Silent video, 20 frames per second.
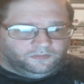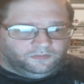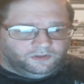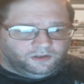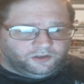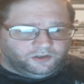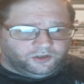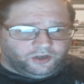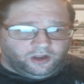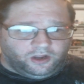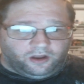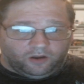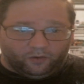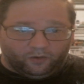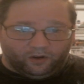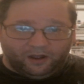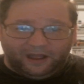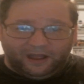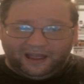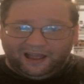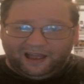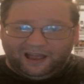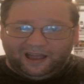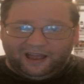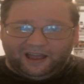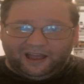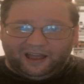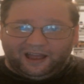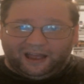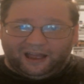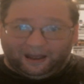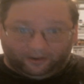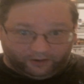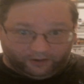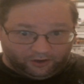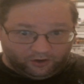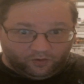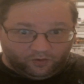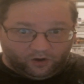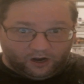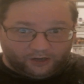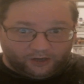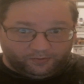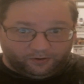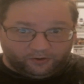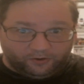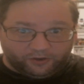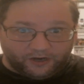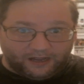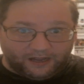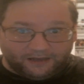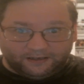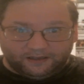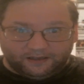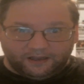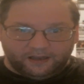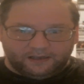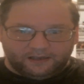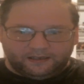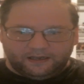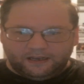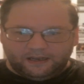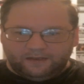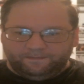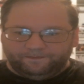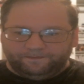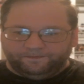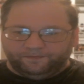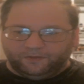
So, how can you watch Poltergeist Legacy?